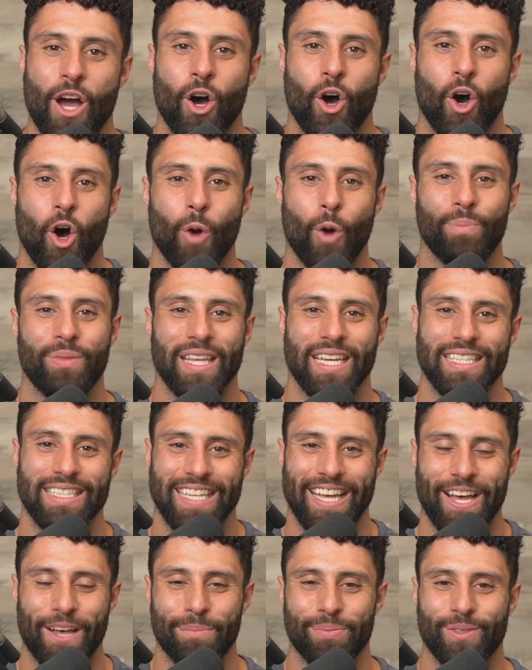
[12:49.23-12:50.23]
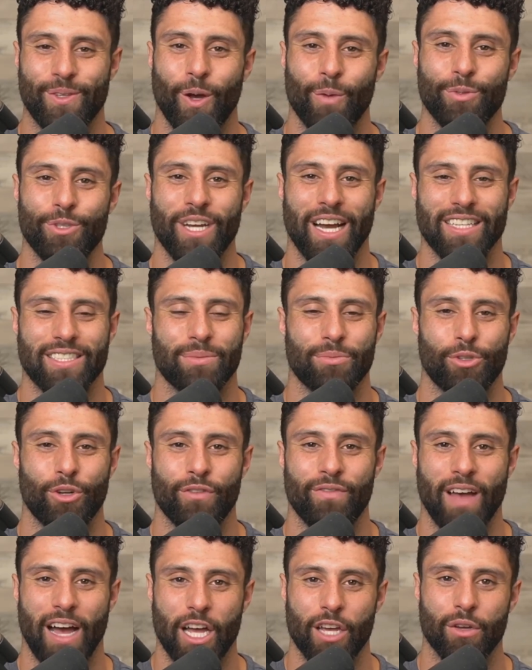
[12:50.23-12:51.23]
Hope this helps. Hope you got some true
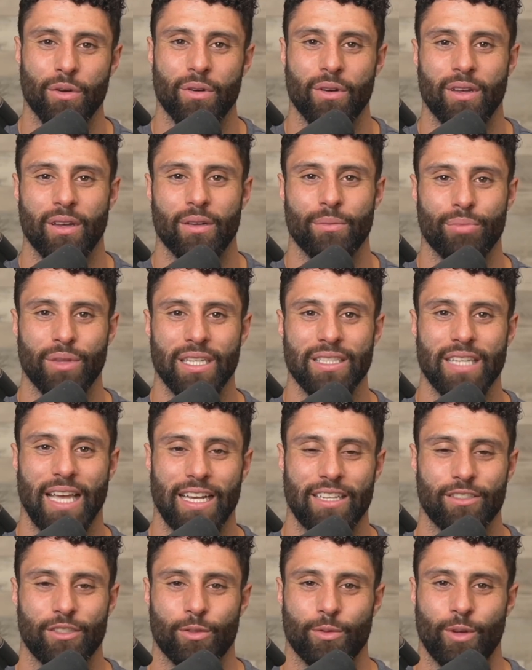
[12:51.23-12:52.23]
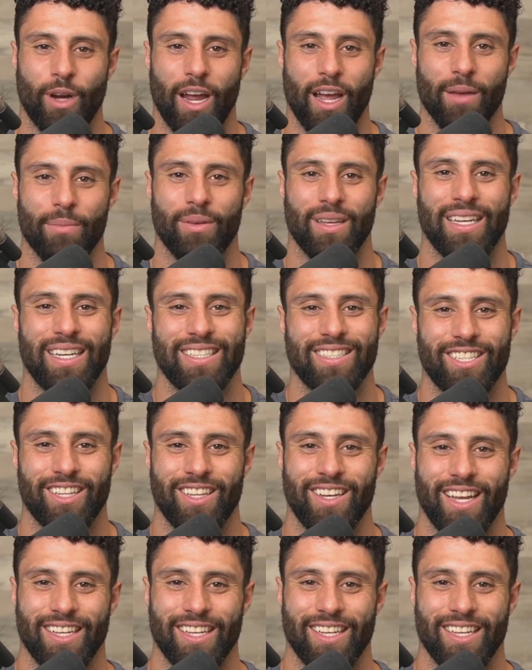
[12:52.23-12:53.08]
value. Please like and subscribe. And until the next